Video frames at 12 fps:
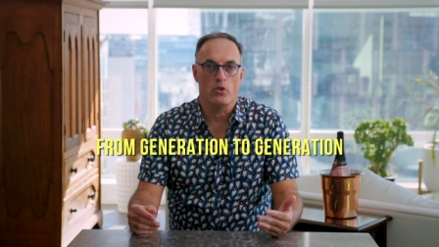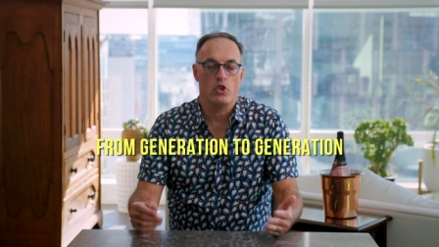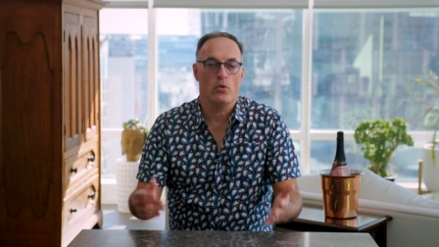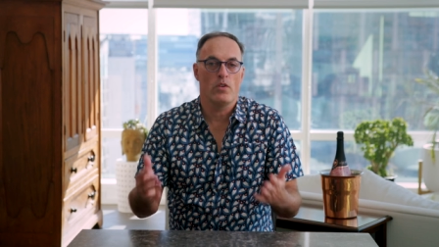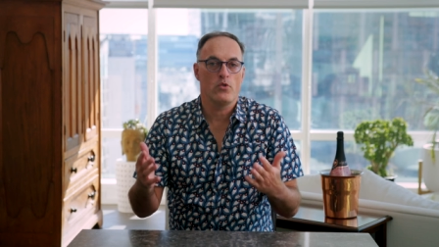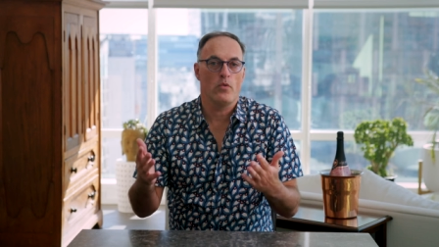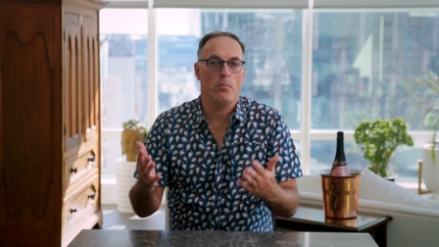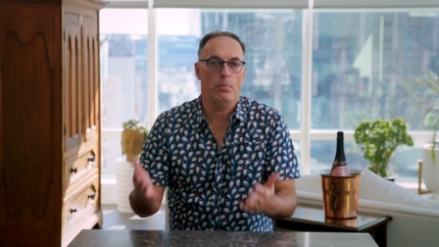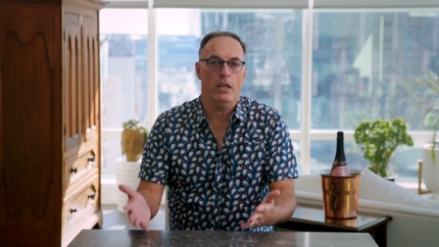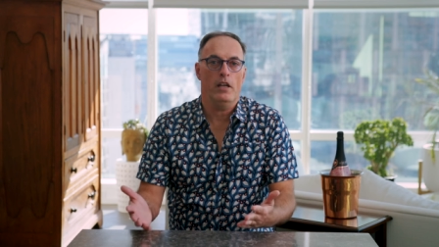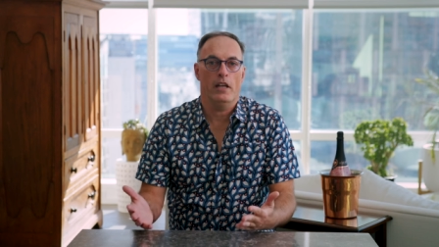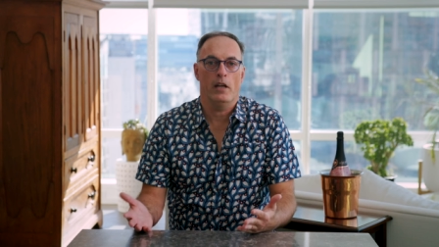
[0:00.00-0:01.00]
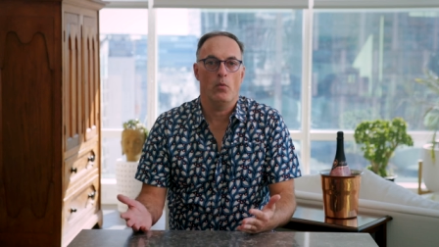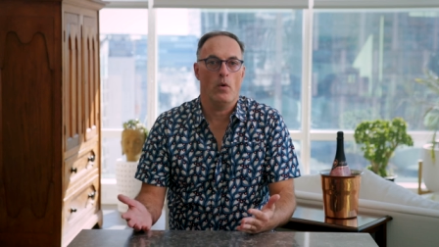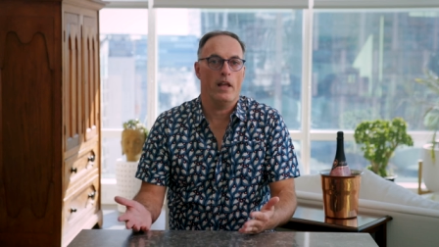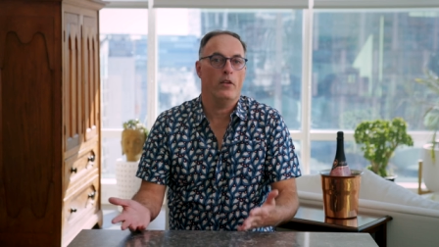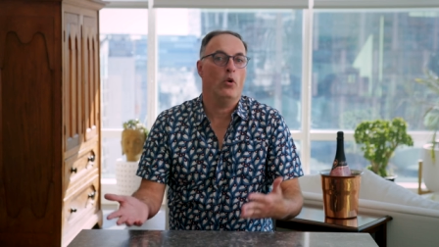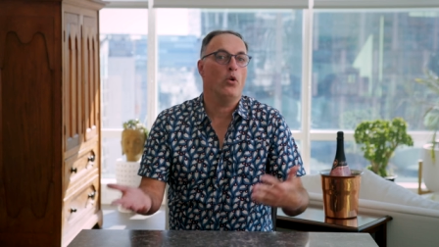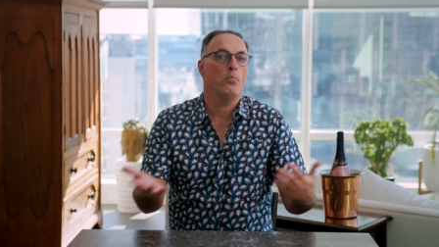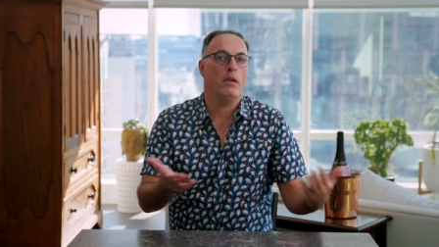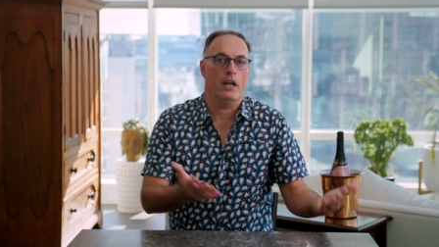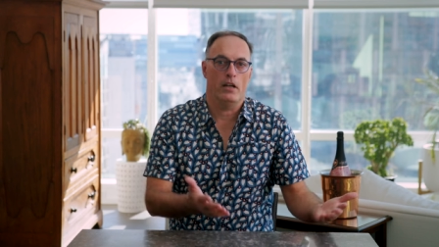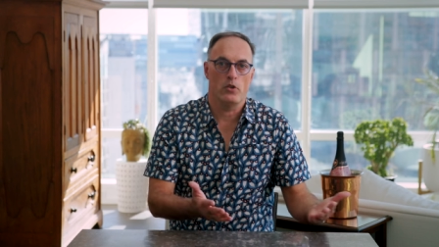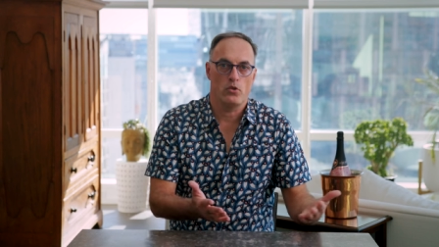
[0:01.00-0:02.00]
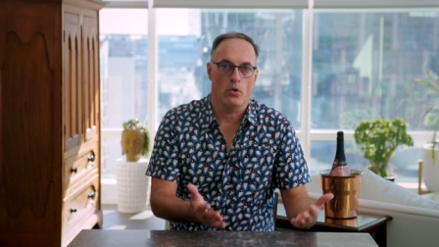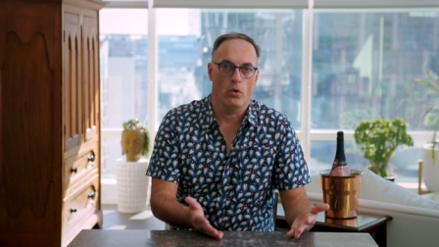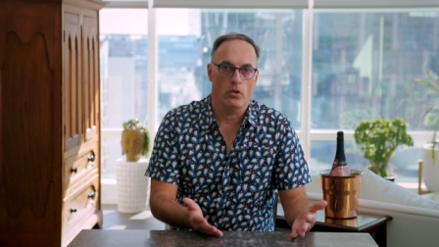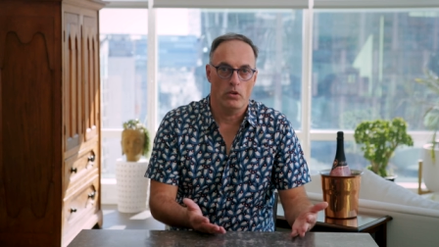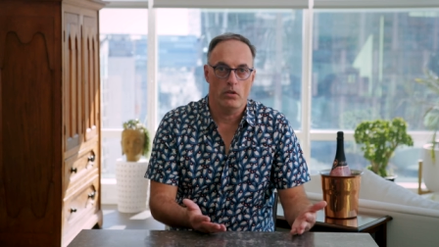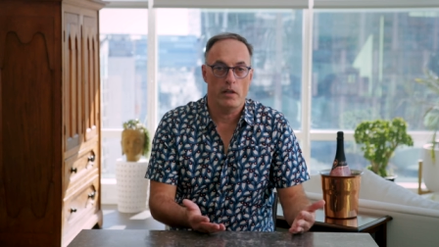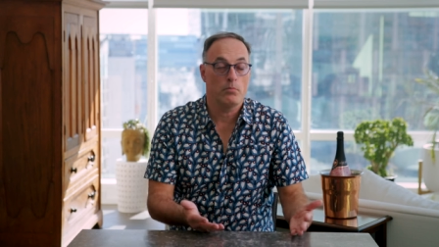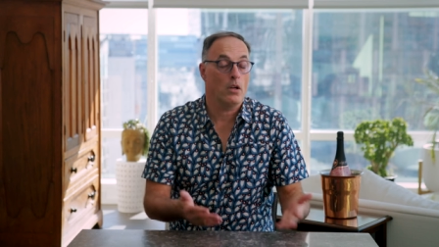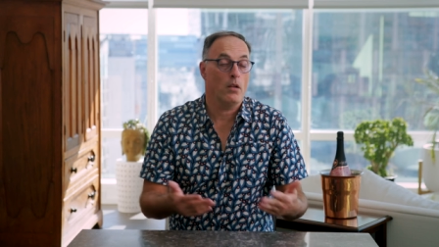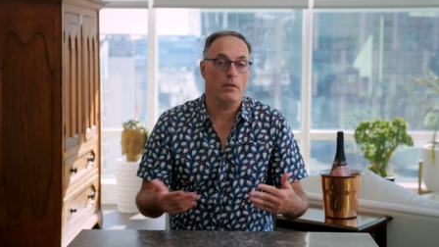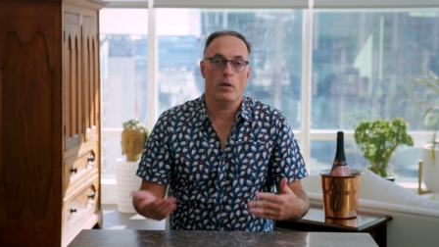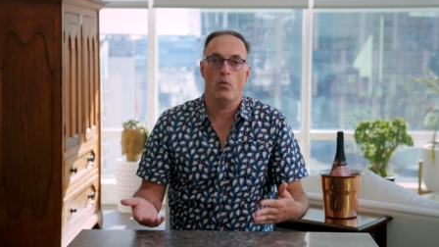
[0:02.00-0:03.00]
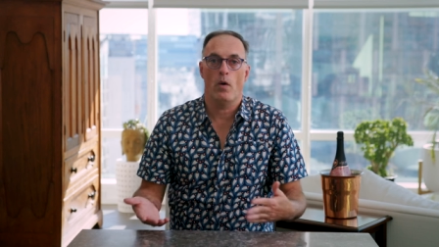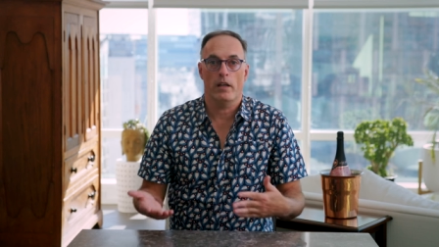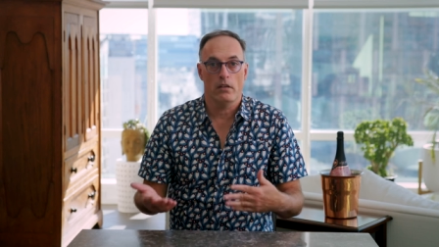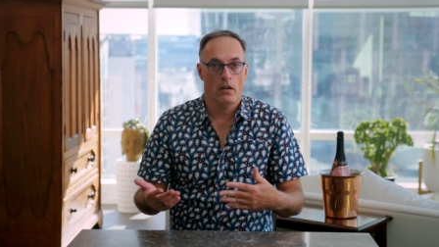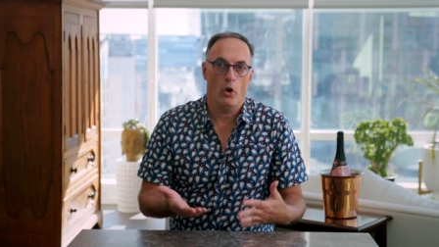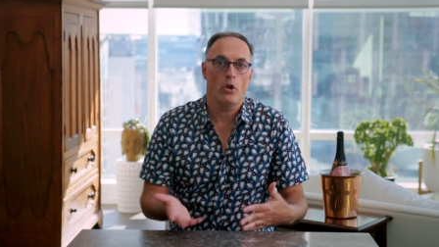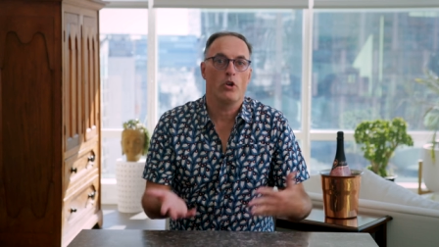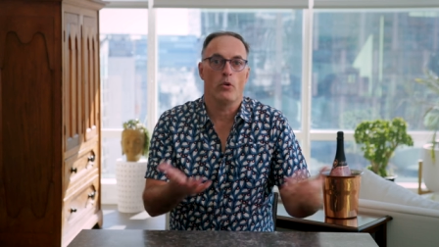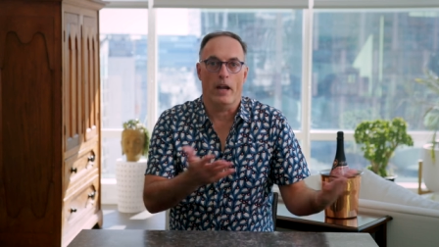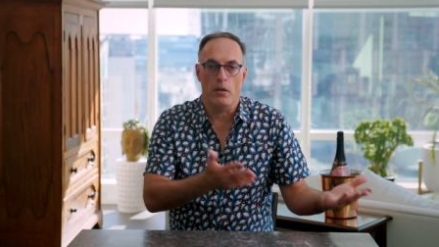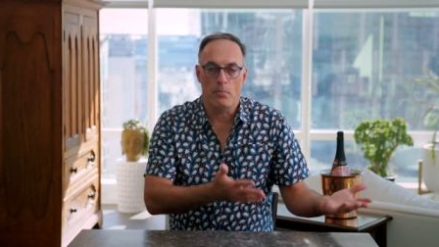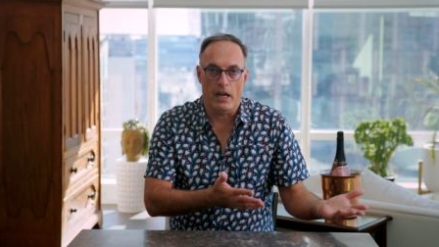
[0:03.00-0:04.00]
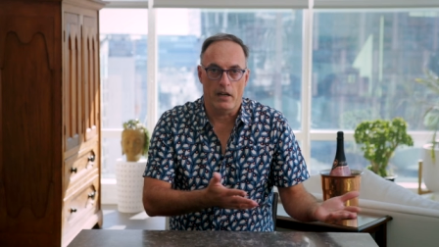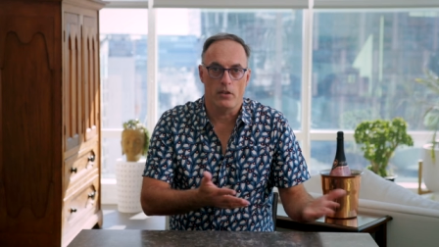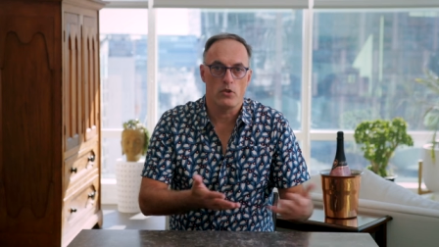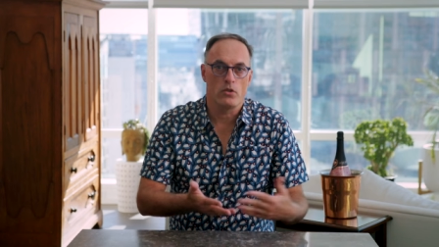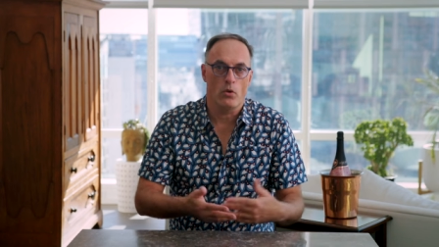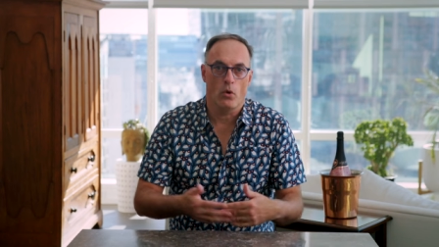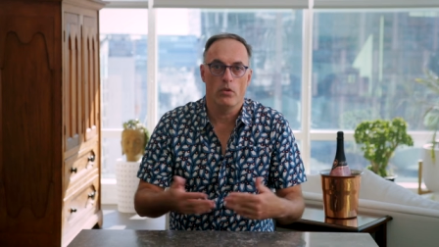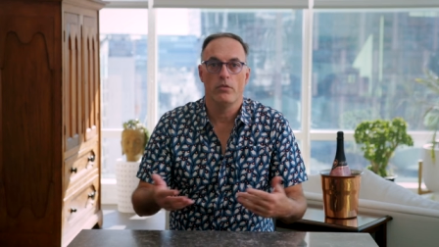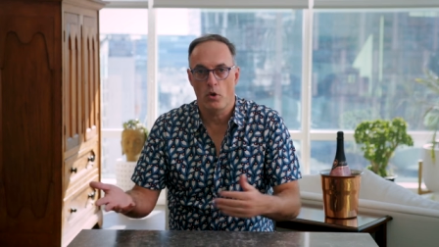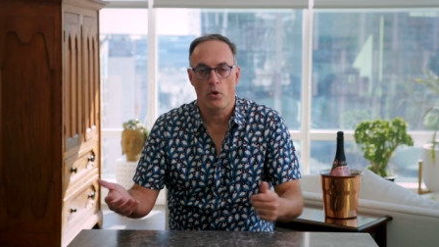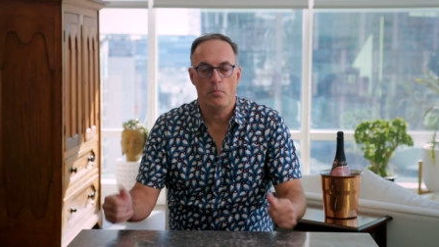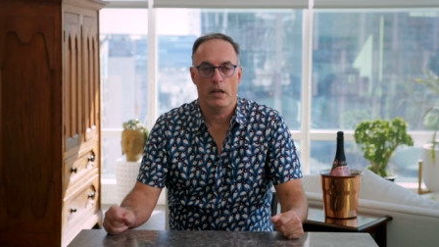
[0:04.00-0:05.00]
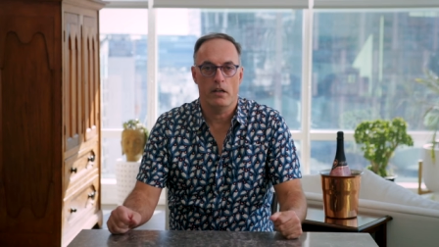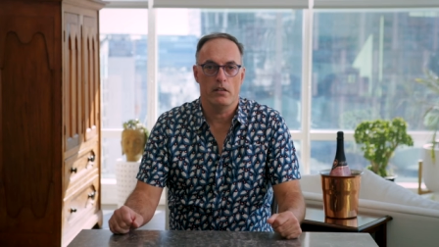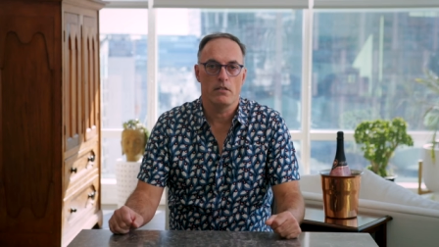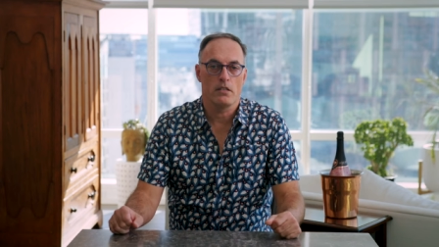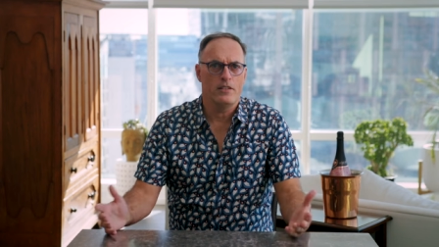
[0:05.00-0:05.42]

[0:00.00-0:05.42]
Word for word: She was repeating what her parents told her and probably what her grandparents told her parents.